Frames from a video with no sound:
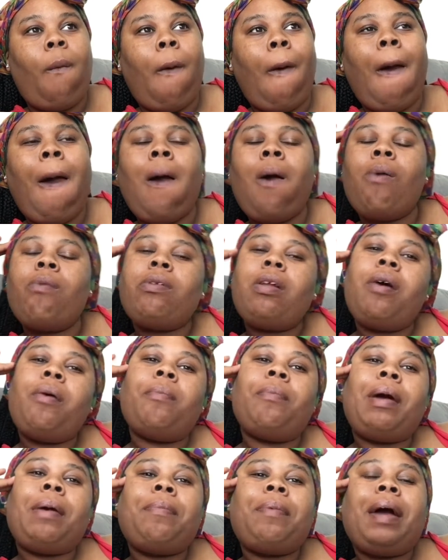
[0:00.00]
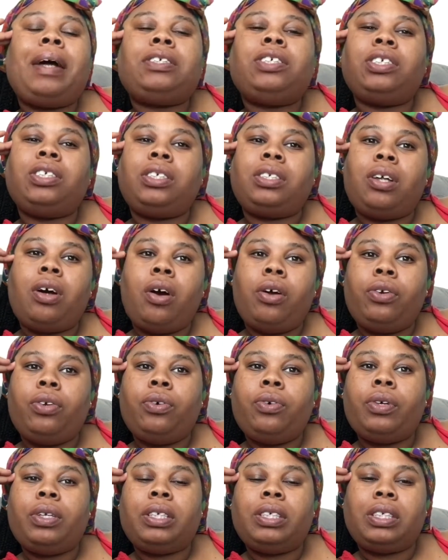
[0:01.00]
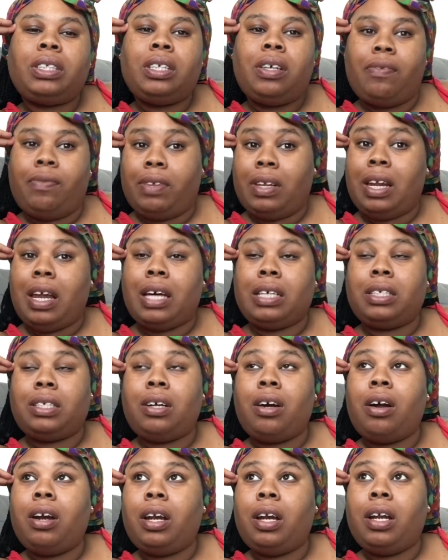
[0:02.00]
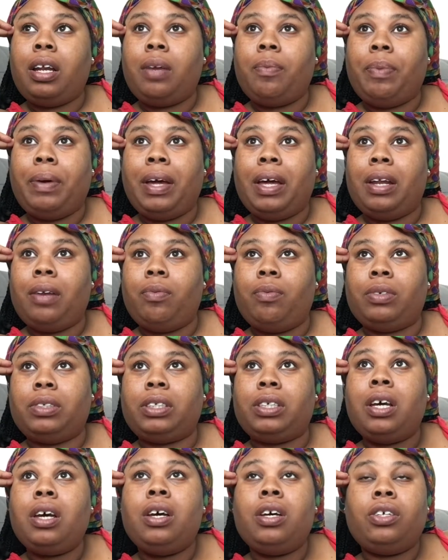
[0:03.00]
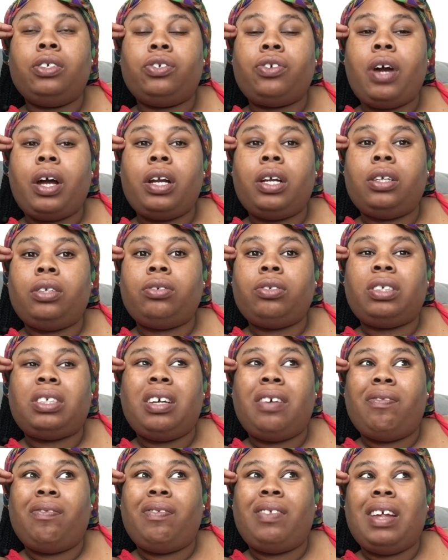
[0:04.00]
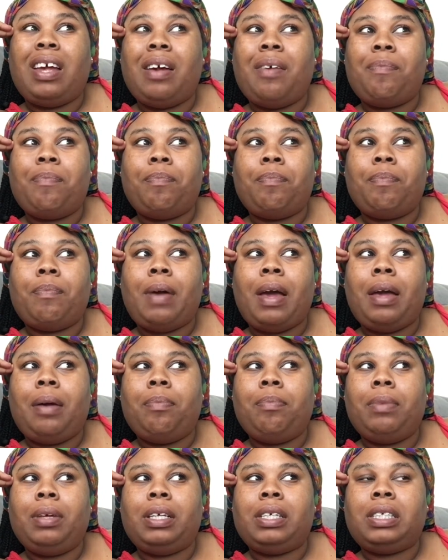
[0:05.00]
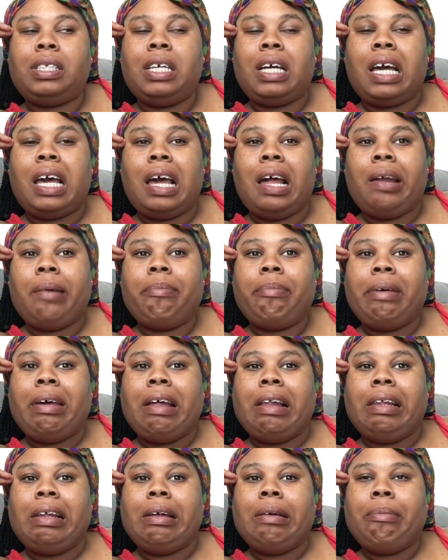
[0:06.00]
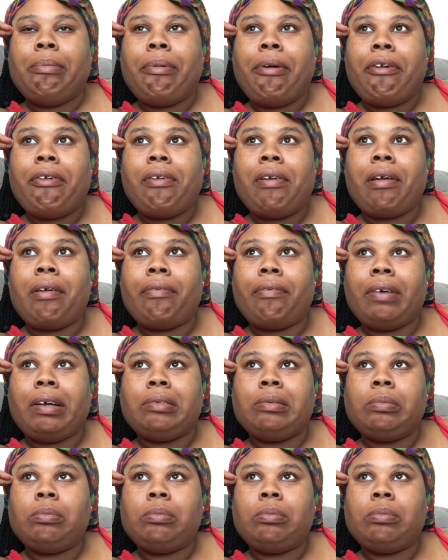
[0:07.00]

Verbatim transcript: I don't know. Maybe I should start doing the stuff that I started in the beginning was trying to do stuff that made me stick out and be a little bit different.